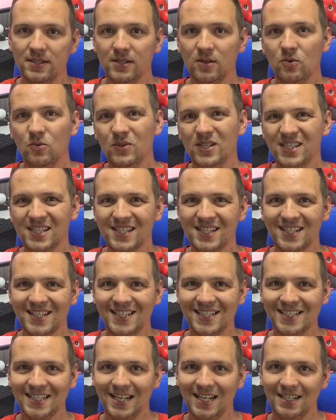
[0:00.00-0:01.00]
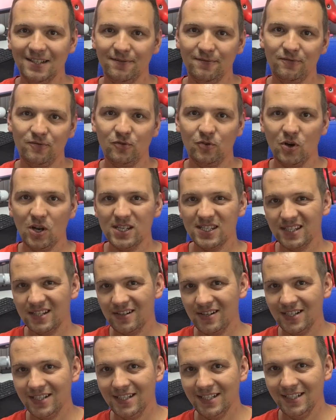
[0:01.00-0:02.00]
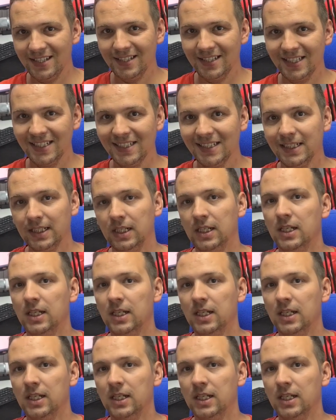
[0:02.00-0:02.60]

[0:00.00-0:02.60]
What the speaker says: So it's kind of frustrating